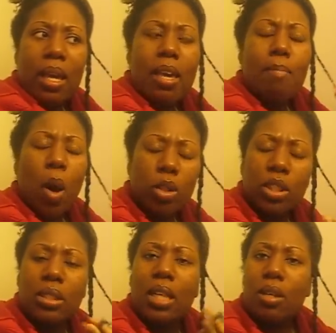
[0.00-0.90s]

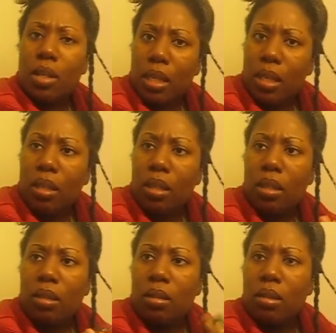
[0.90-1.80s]
emotions are good
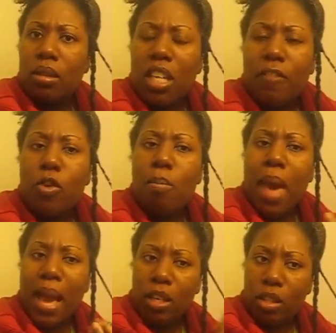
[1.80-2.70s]
if you
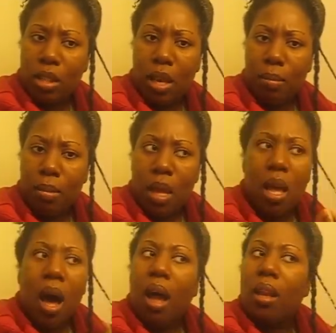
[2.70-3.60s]
manage them.
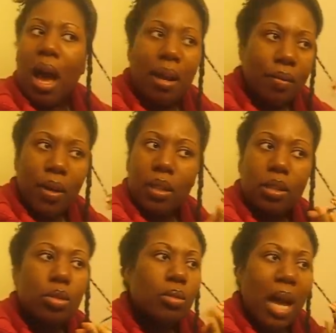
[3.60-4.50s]
A lot of
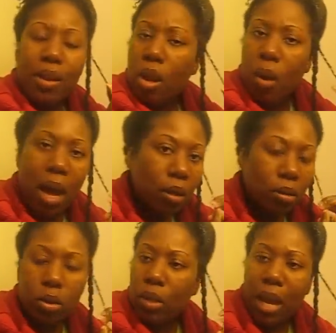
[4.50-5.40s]
us do not know
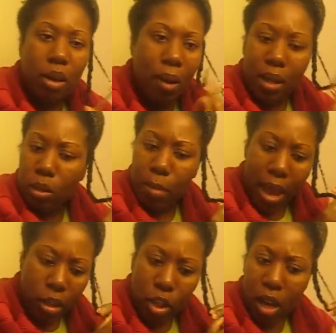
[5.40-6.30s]
how to
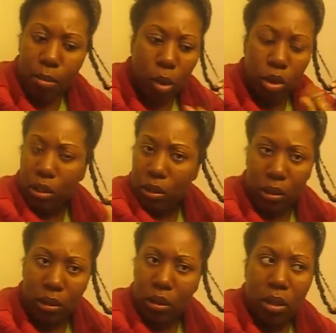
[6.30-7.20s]
manage our
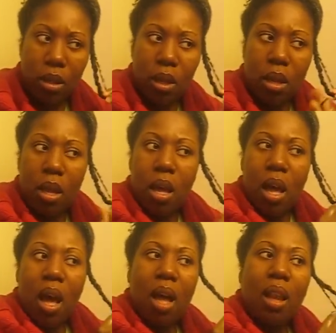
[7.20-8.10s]
emotions.
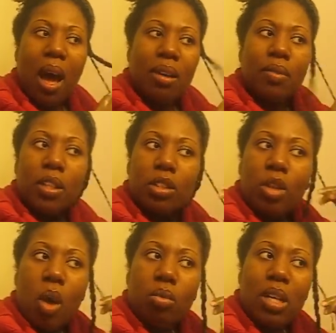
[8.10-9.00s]
A lot of us
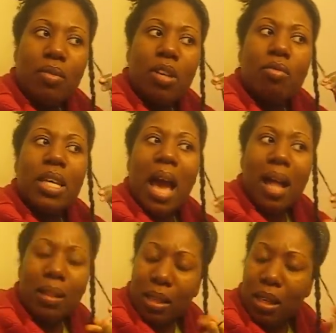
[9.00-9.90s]
don't live in
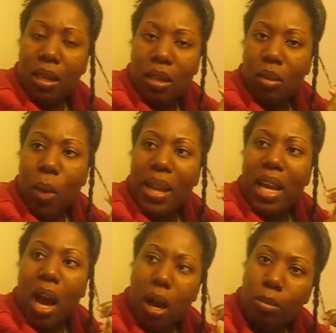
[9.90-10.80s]
reality when
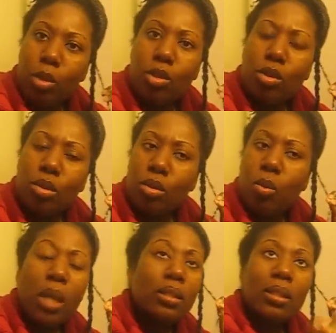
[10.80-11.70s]
it comes to,
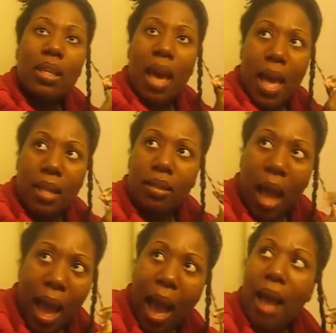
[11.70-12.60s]
once again,
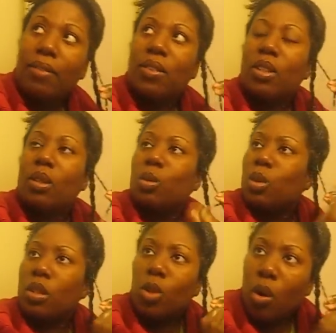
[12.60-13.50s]
I have
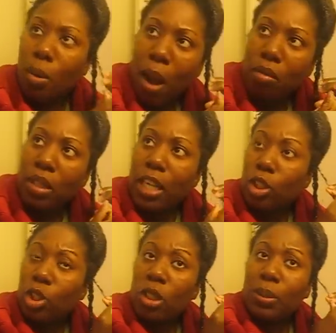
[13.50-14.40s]
to talk about
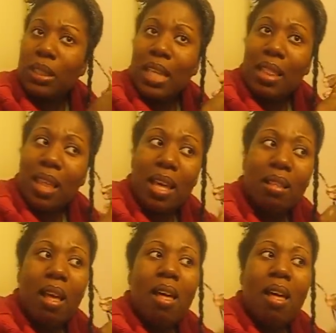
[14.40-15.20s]
relationships, because I think